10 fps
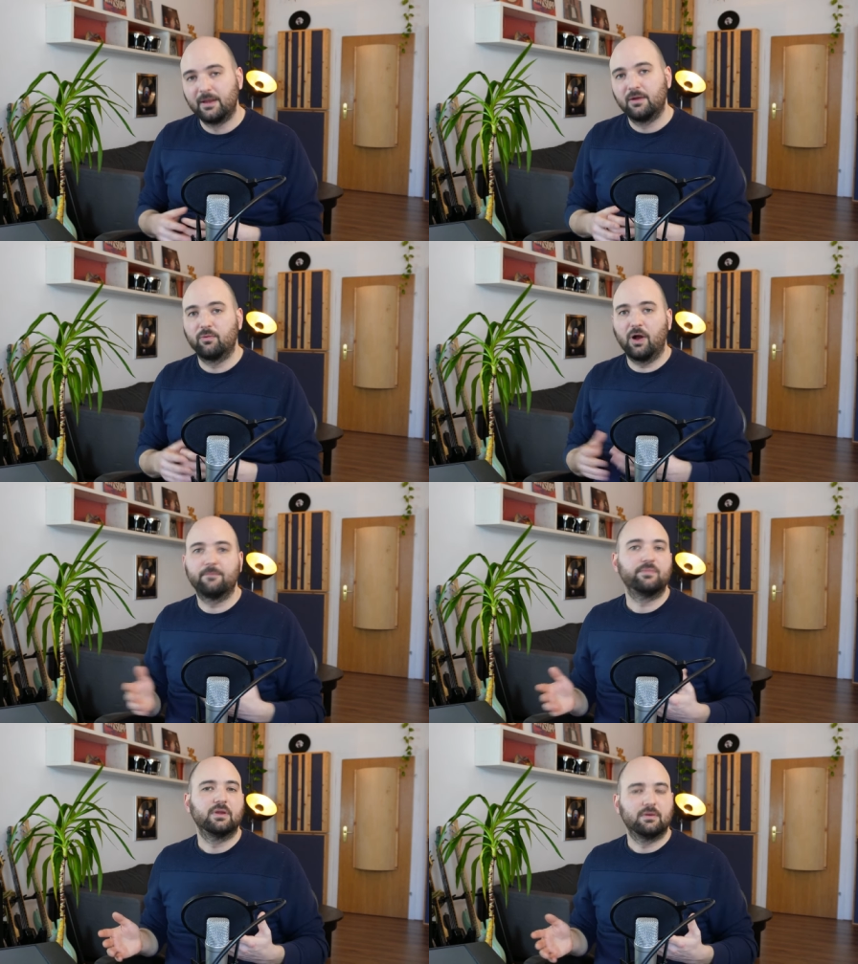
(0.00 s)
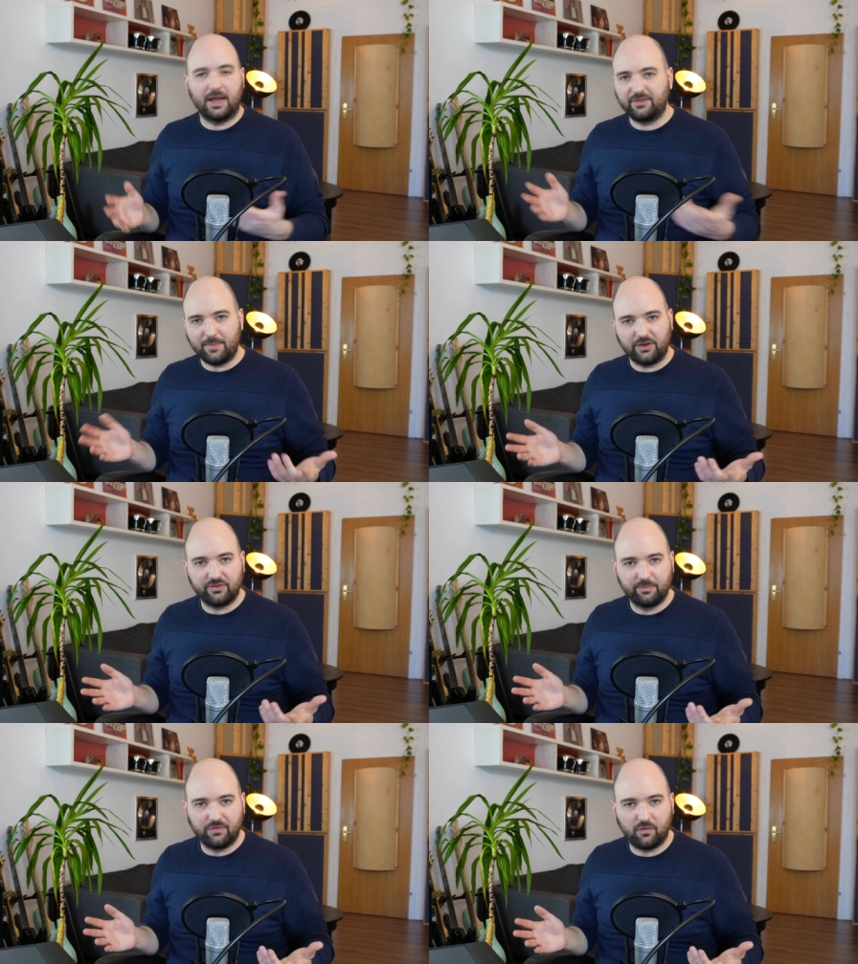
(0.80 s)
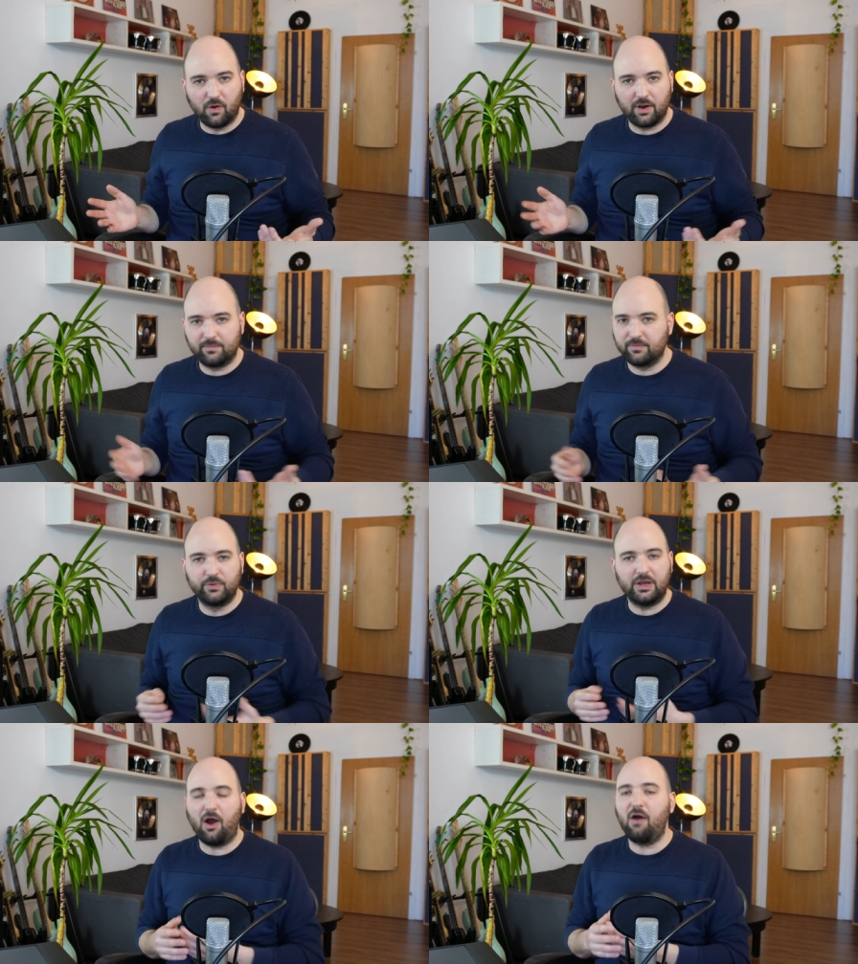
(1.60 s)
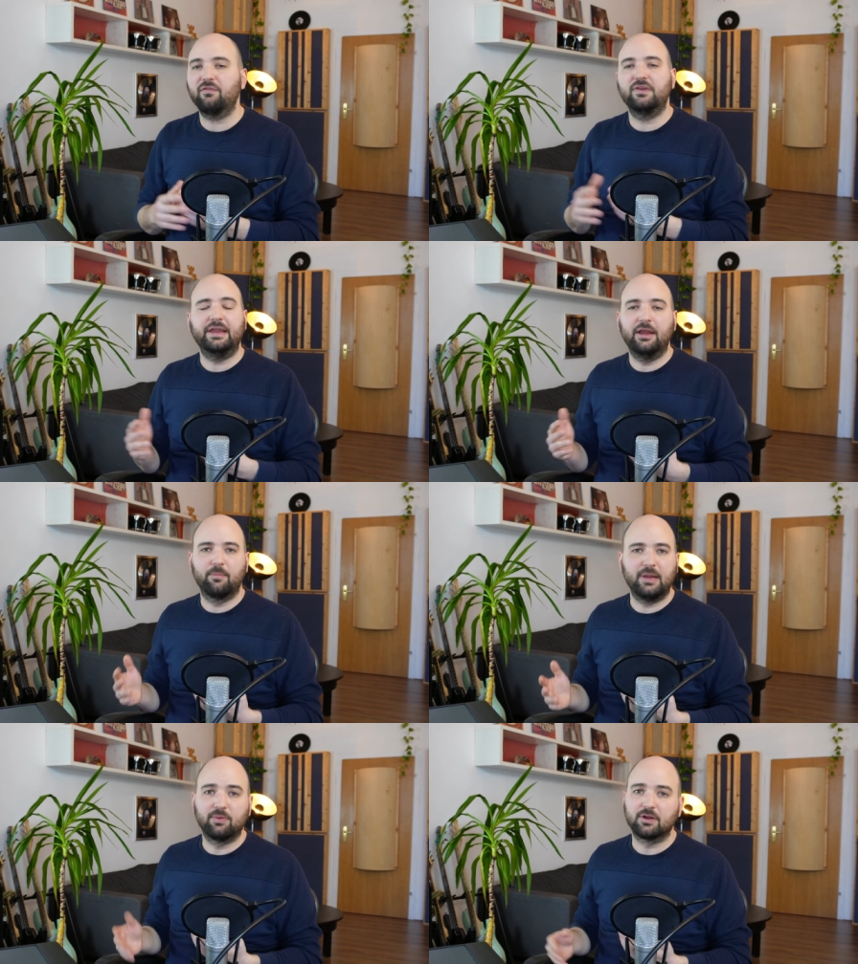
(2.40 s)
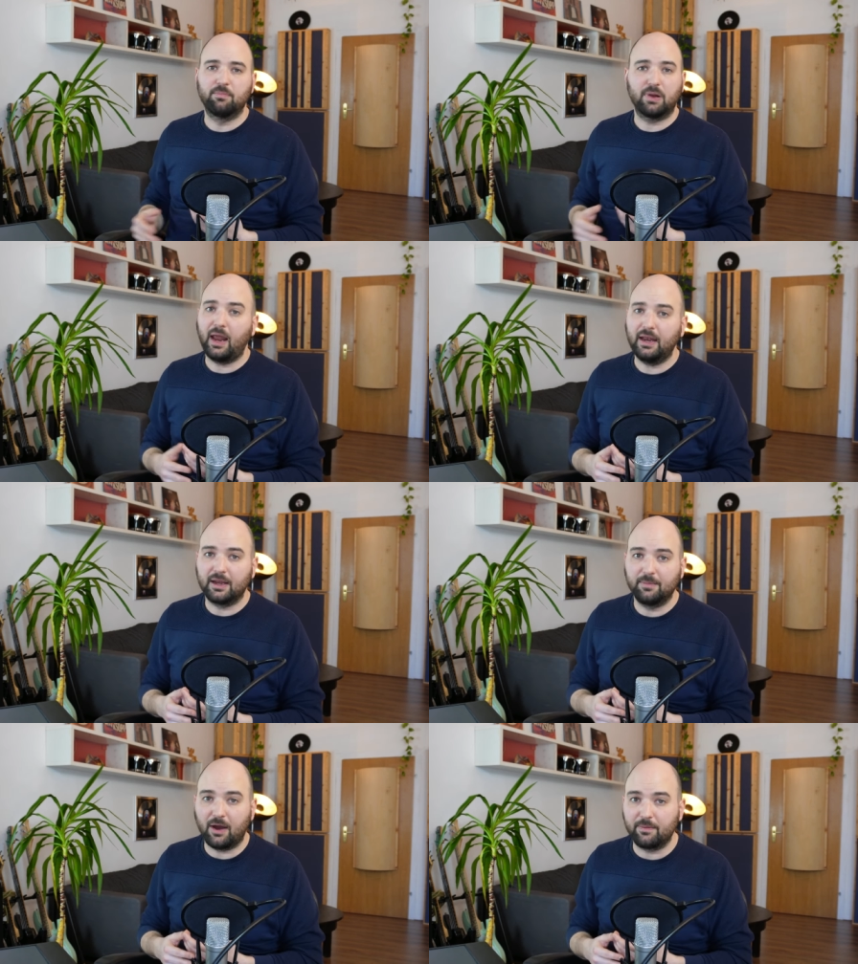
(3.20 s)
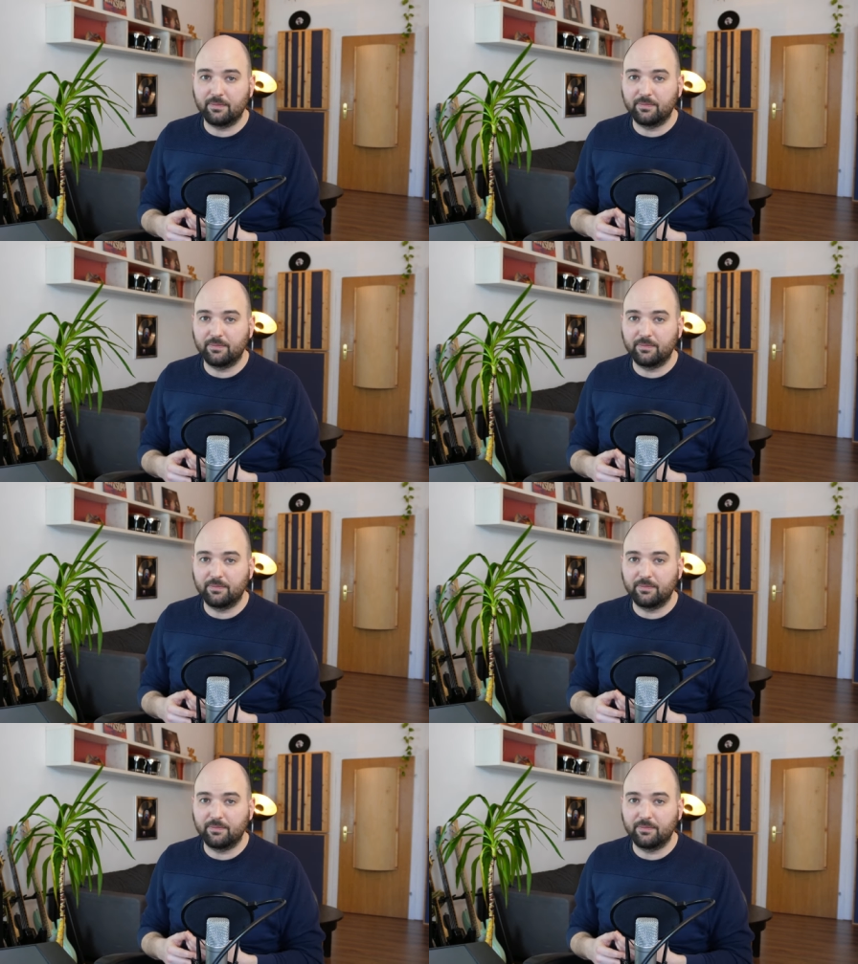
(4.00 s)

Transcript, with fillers: Well, as I mentioned before, we often hear people complaining about